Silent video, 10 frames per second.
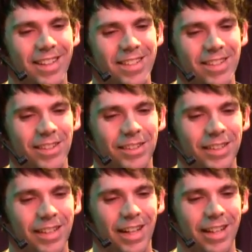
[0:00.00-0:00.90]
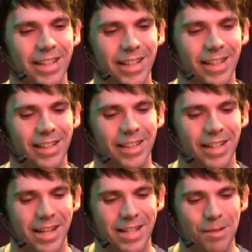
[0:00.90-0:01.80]
So I think
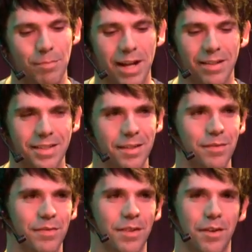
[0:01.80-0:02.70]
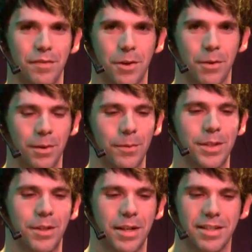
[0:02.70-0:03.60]
it's a balance of going
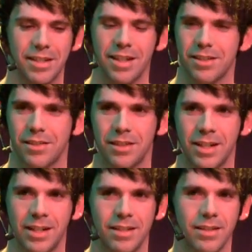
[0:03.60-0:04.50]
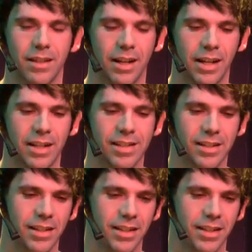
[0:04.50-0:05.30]
with your instincts on things and